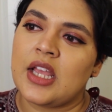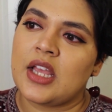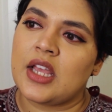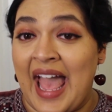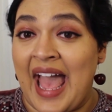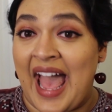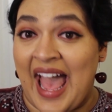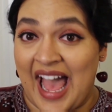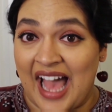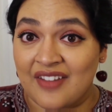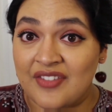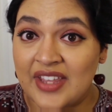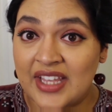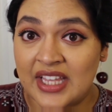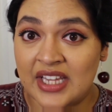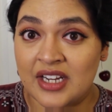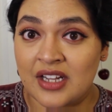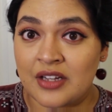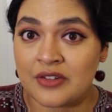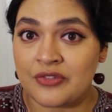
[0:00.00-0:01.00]
having
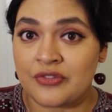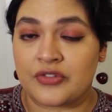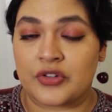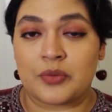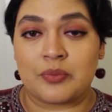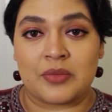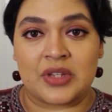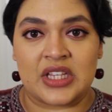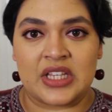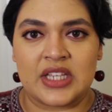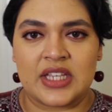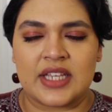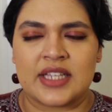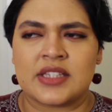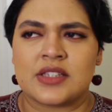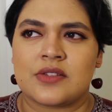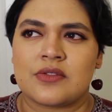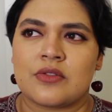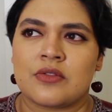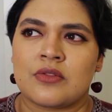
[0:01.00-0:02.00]
enough for me
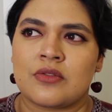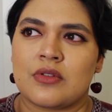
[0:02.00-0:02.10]
is